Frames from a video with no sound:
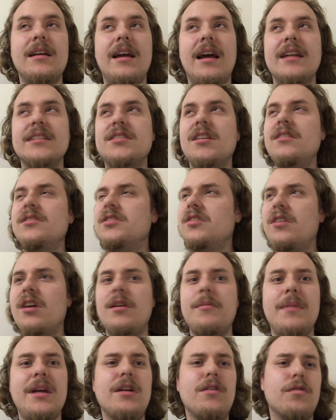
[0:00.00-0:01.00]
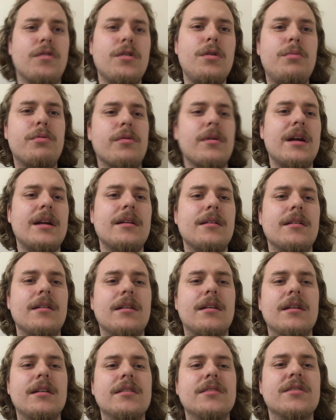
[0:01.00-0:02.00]
And it's also going to be group written,
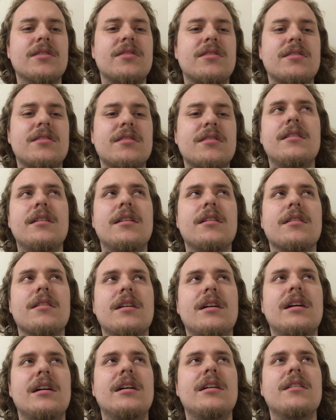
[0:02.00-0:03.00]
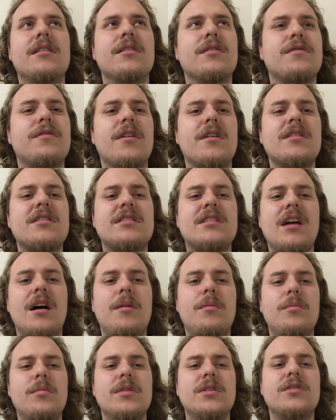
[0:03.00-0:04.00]
because their first
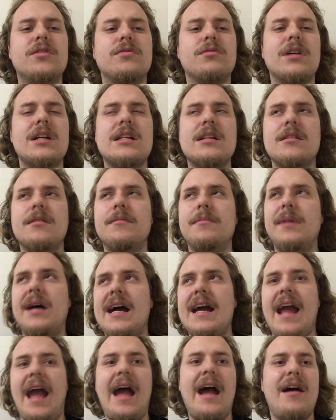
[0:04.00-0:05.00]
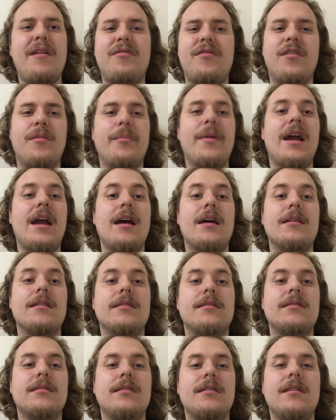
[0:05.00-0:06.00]
album was written by half the
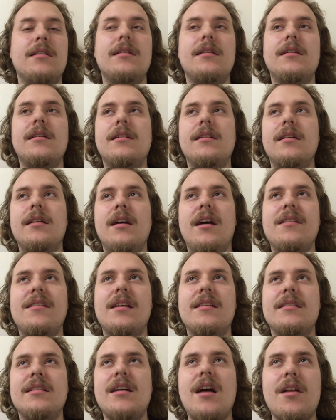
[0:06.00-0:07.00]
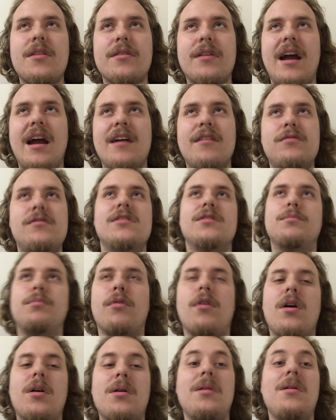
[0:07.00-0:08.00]
band, and then the other half was
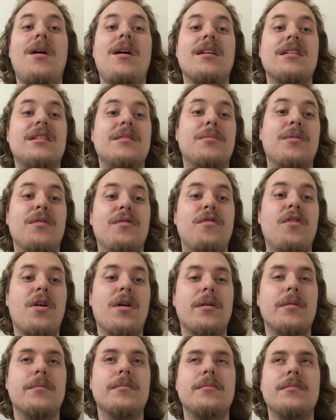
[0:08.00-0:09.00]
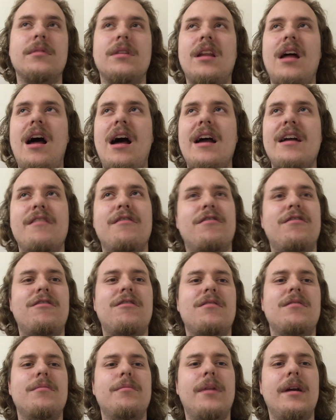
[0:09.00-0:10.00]
brought along to perform live,
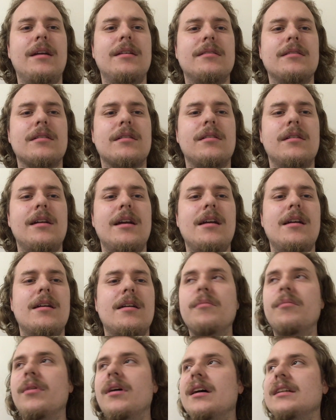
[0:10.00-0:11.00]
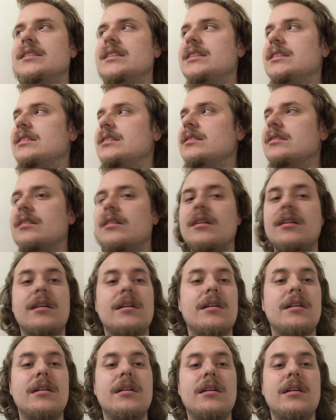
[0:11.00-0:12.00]
basically. But
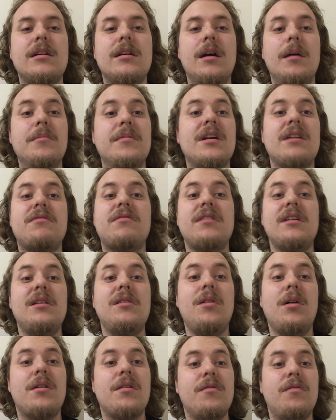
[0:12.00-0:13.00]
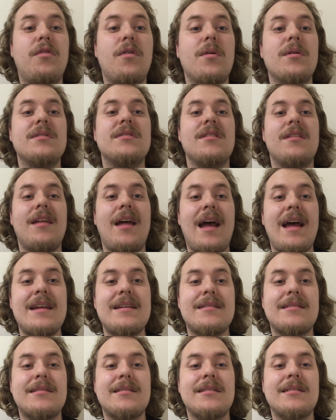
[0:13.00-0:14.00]
definitely looking forward to that.